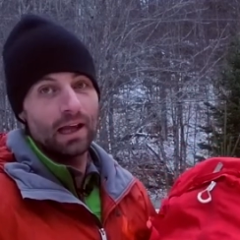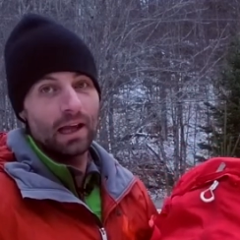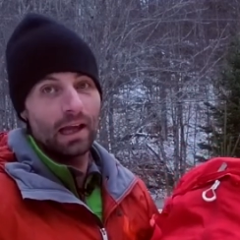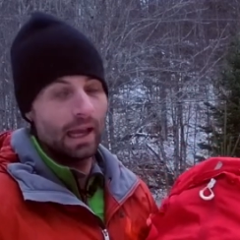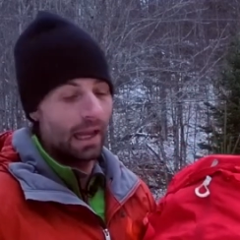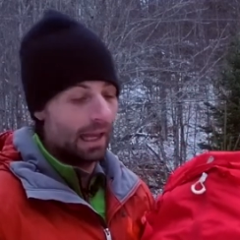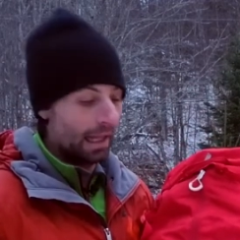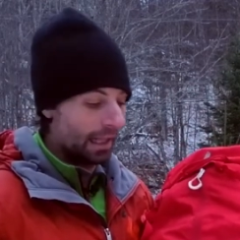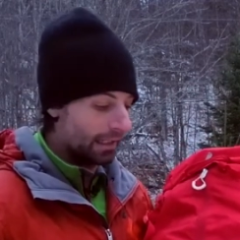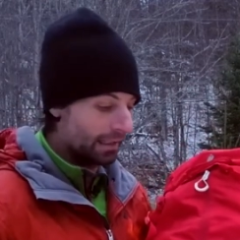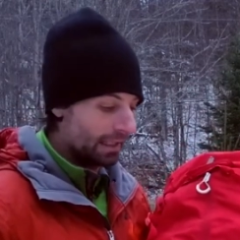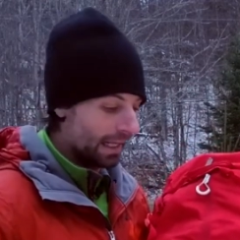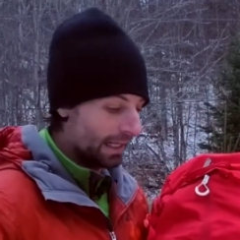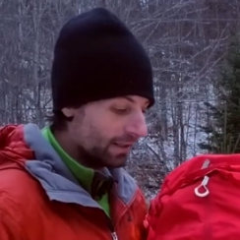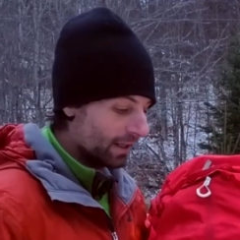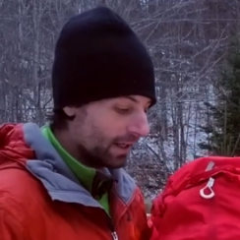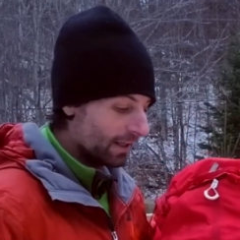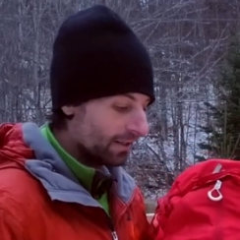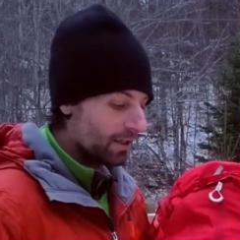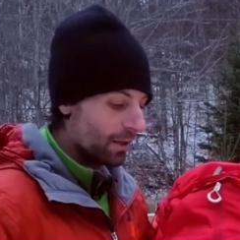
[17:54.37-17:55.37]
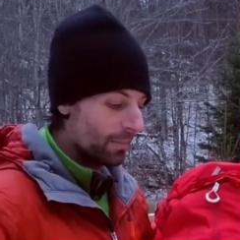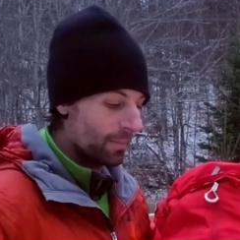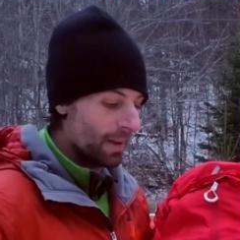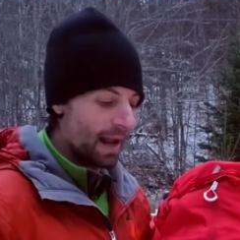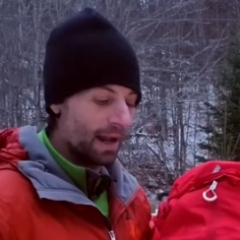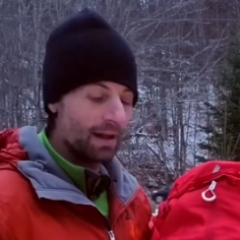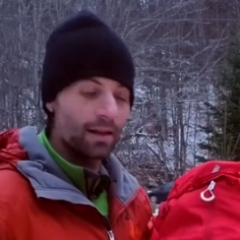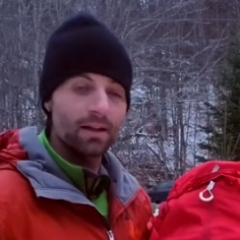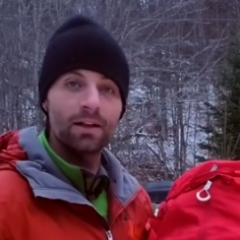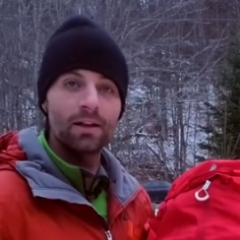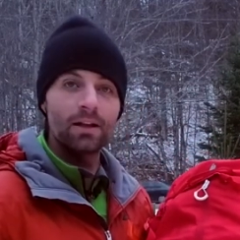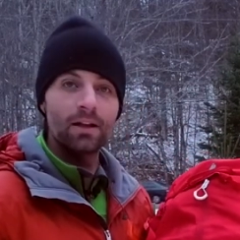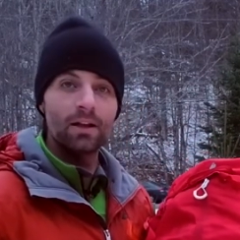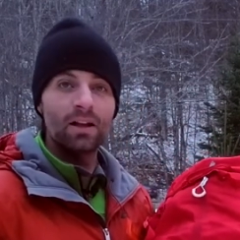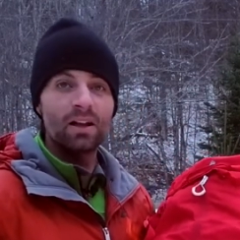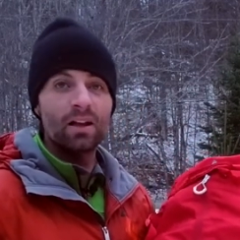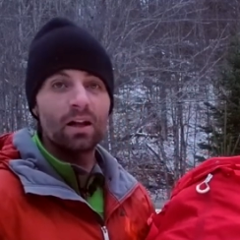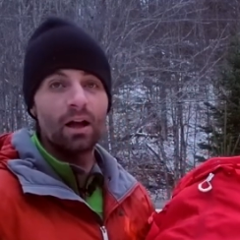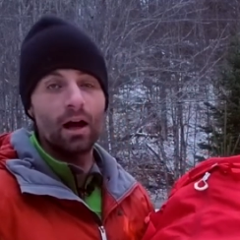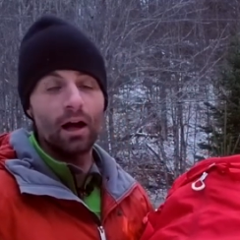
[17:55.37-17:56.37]
and then not come back.
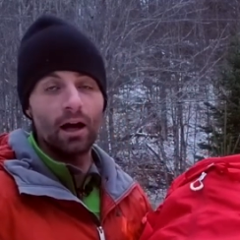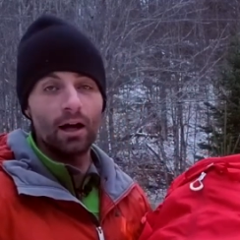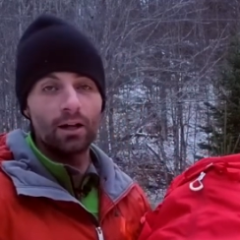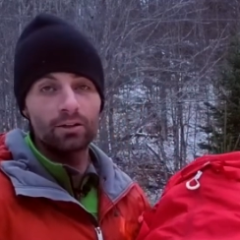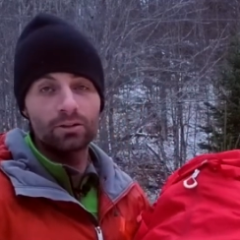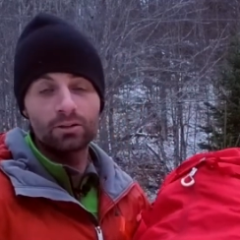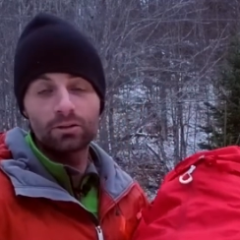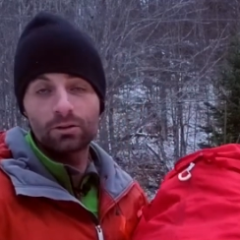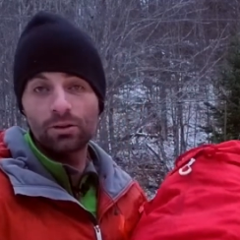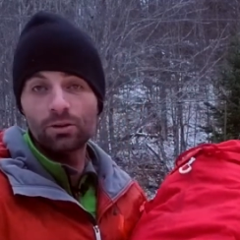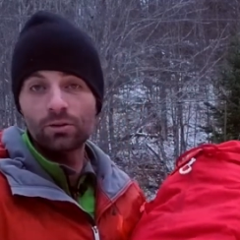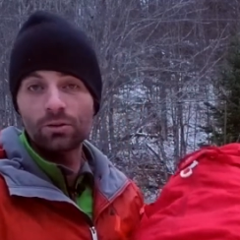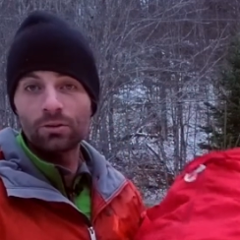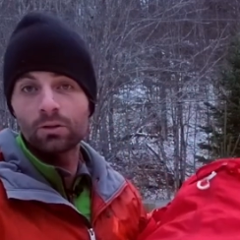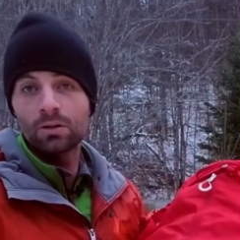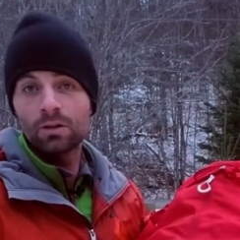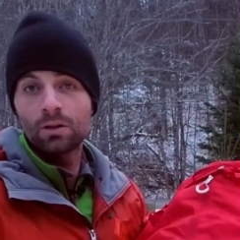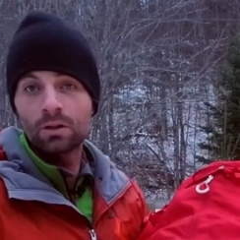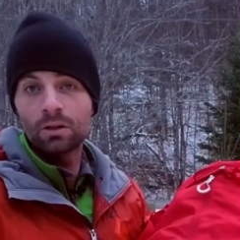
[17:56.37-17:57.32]
Two